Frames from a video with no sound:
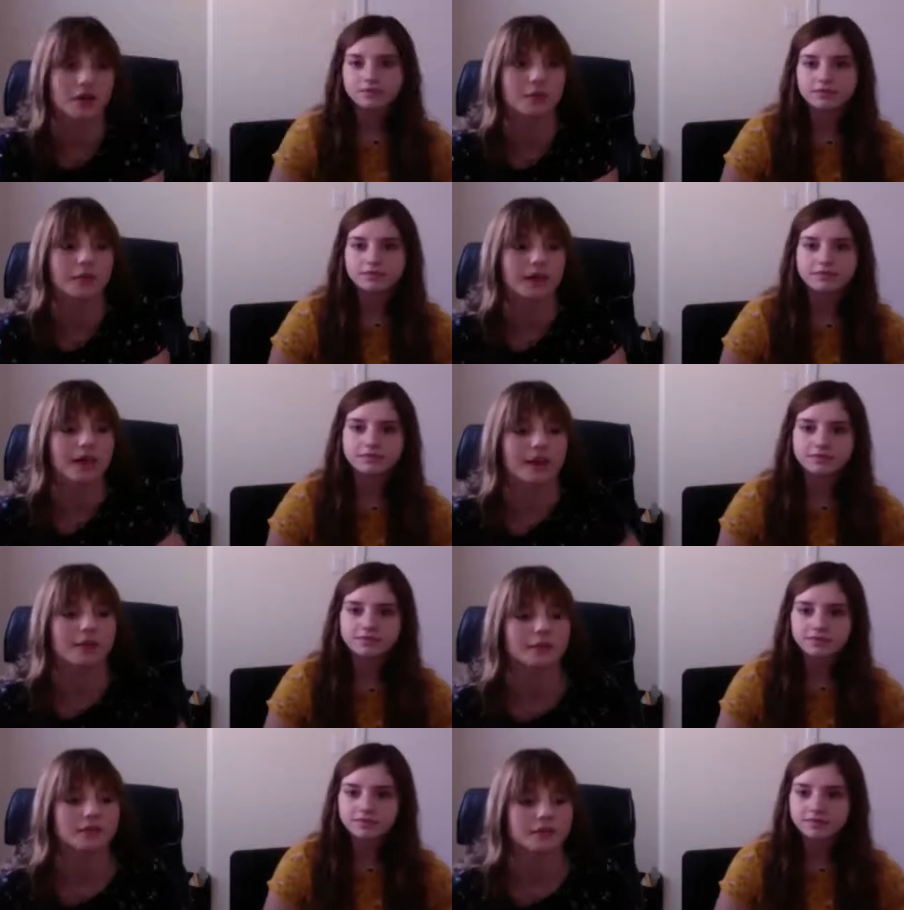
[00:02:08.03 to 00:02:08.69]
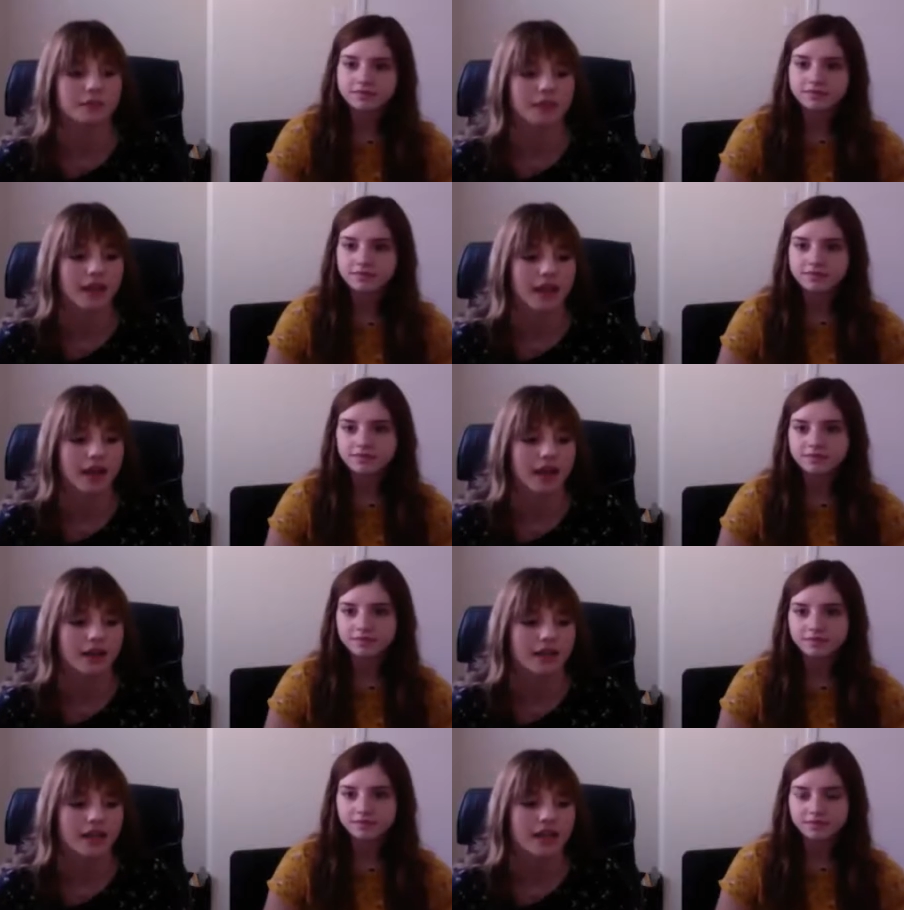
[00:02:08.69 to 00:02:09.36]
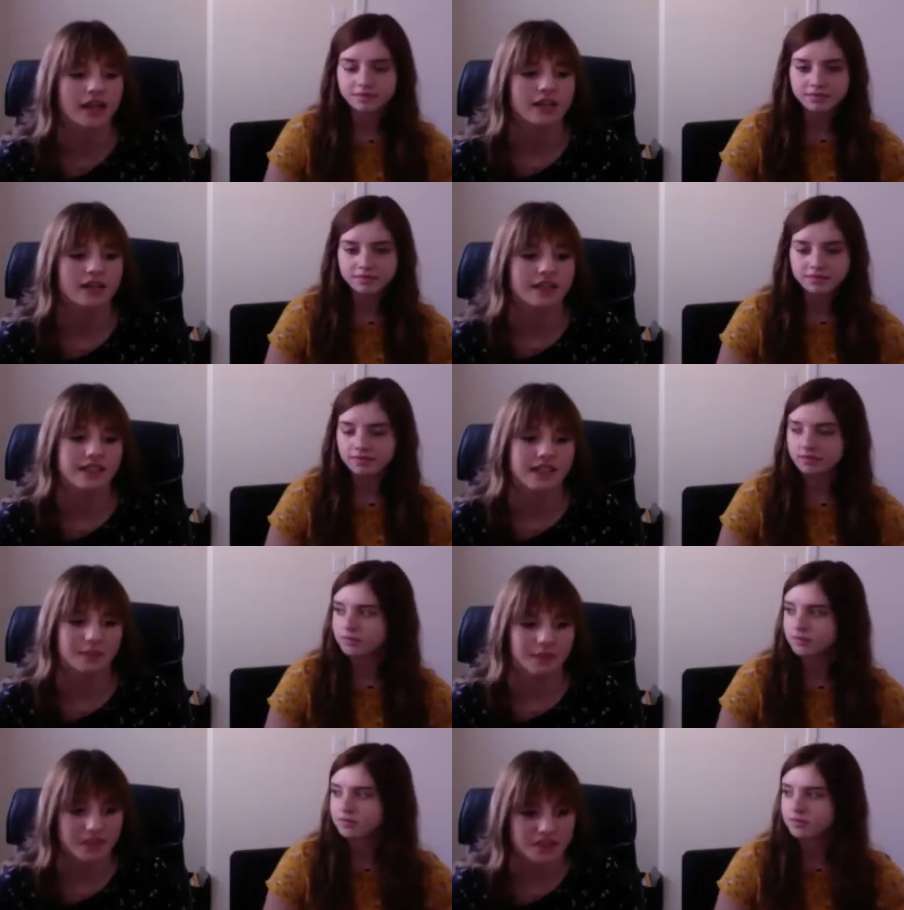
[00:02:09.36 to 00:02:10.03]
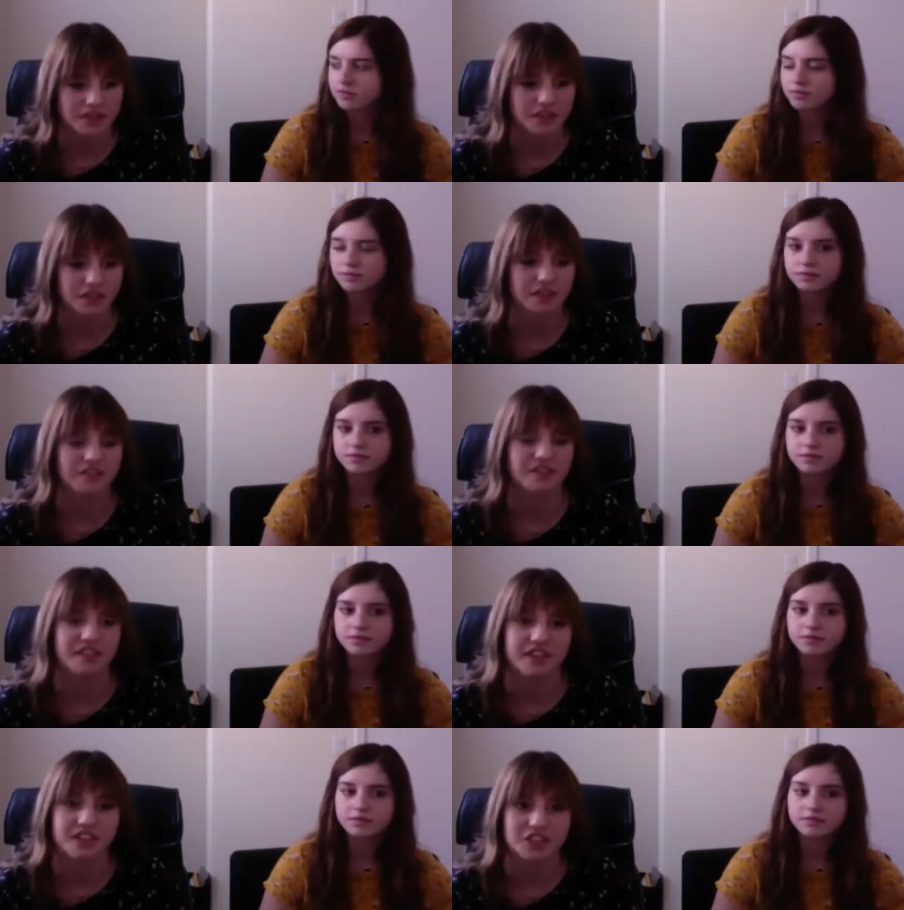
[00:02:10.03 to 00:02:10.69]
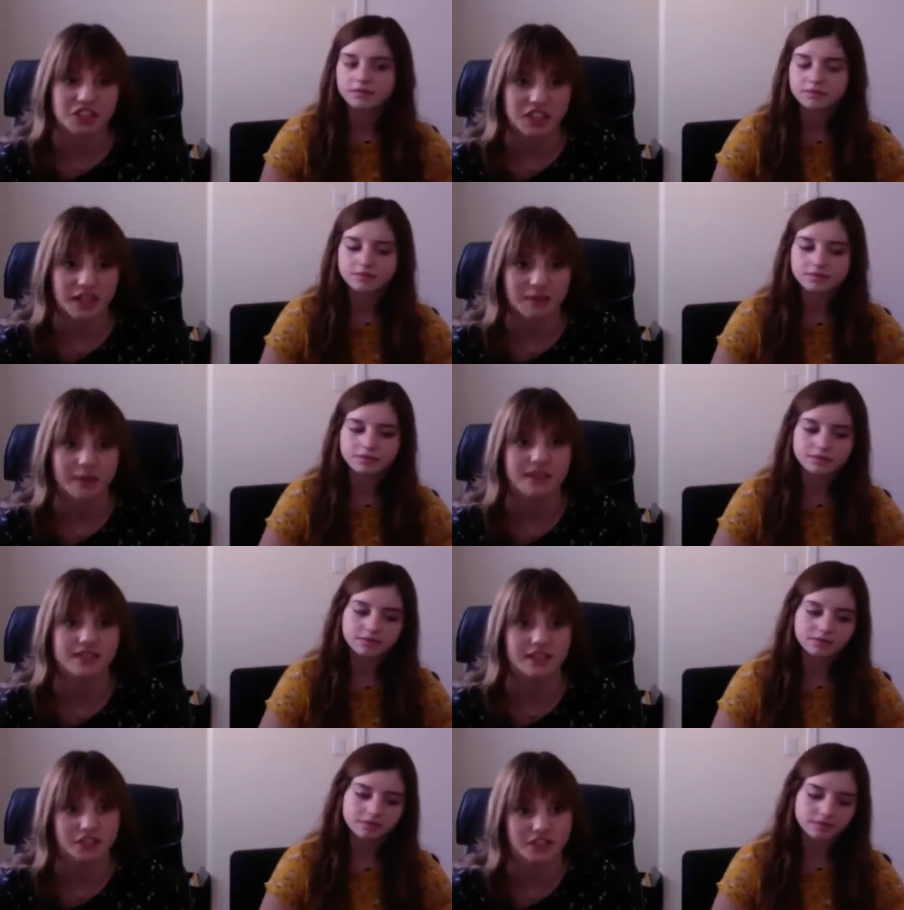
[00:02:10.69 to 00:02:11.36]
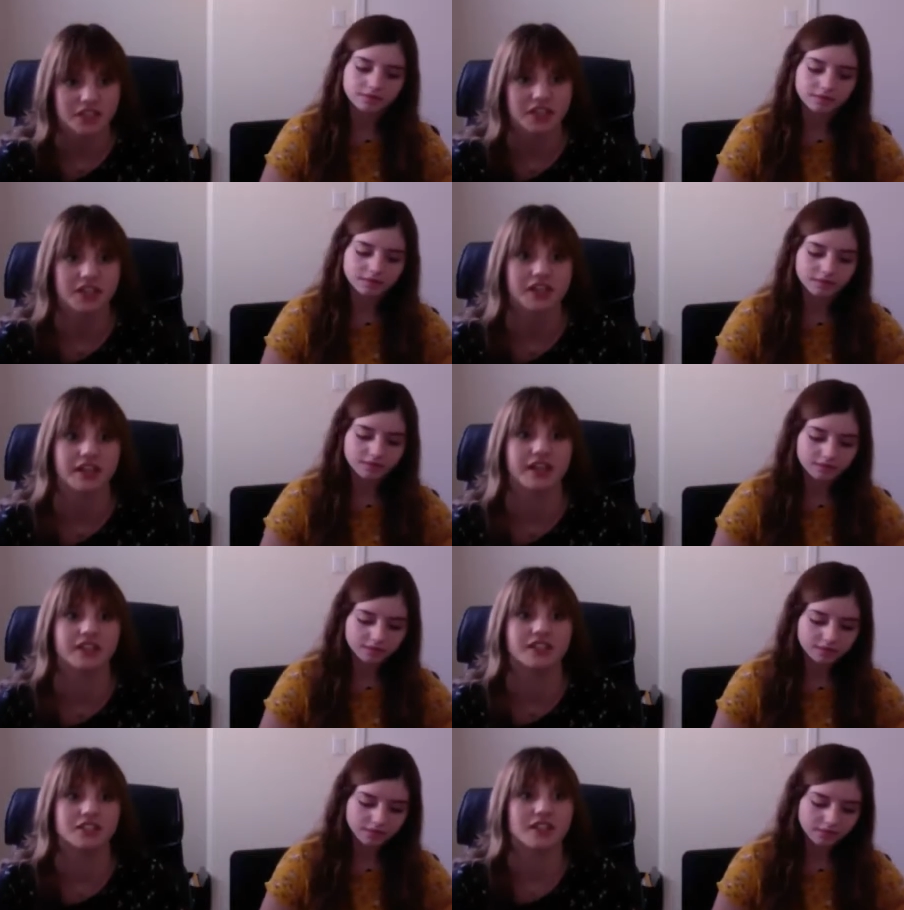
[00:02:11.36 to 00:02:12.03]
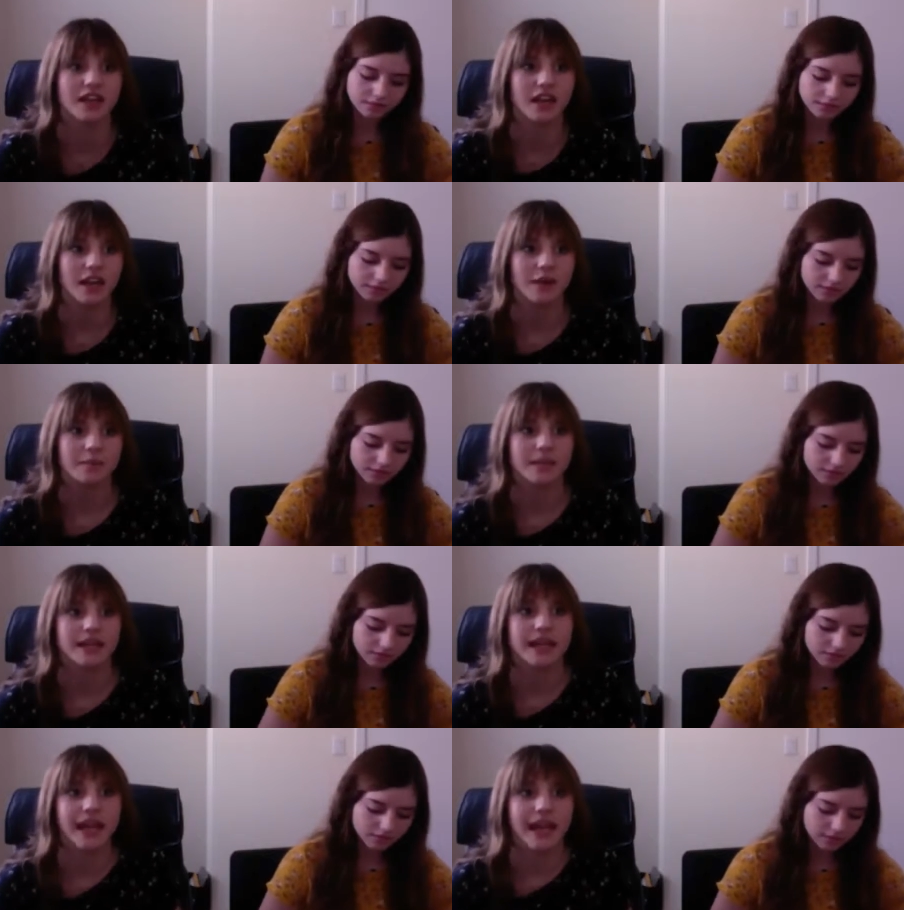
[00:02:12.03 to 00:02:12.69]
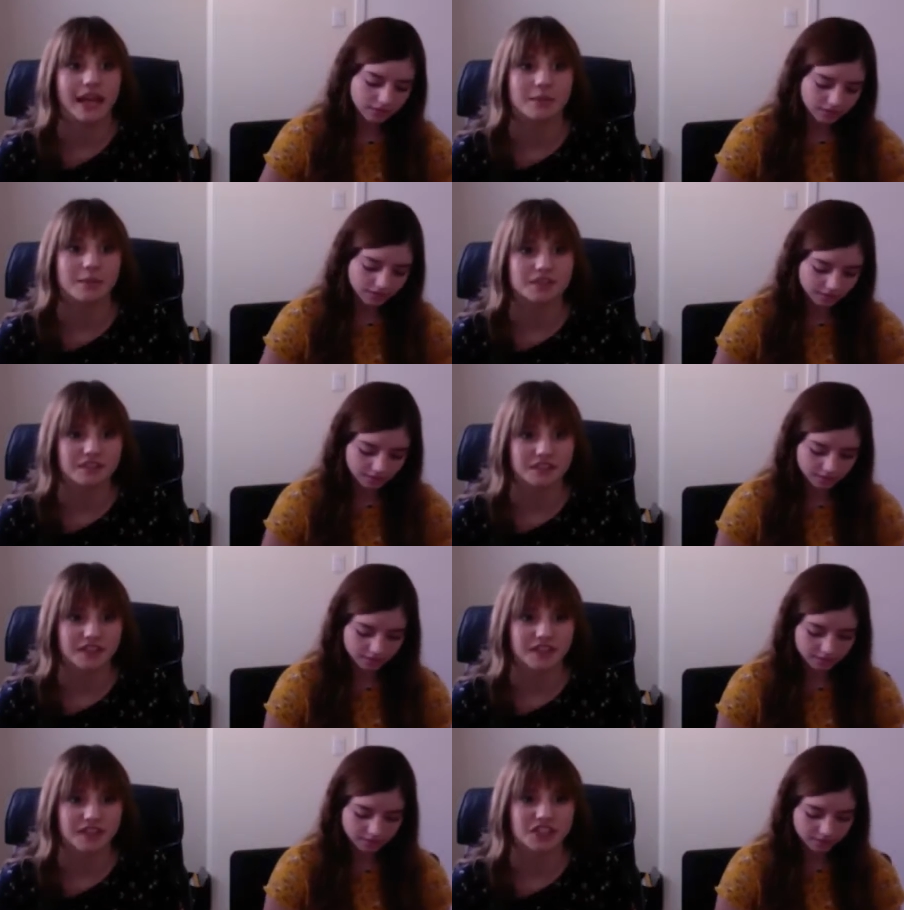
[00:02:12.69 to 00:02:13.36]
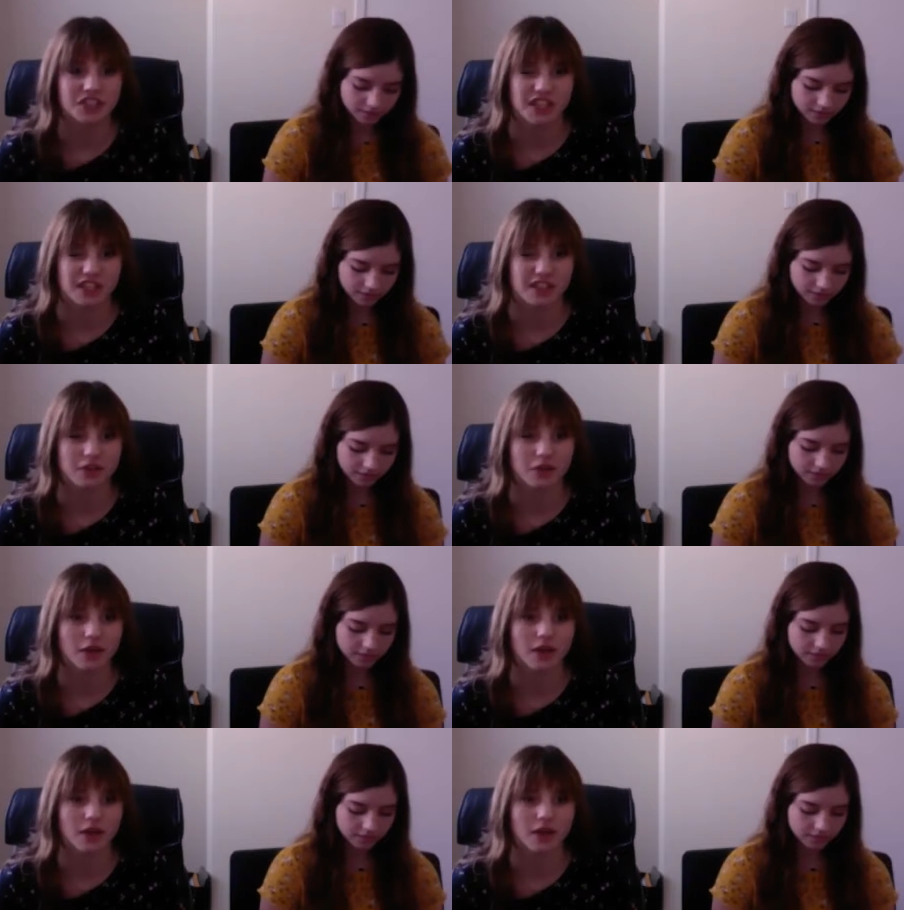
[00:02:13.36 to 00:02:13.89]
Speaker 1: Being able to play on the team this year and finishing my senior year and just being able to finish indoor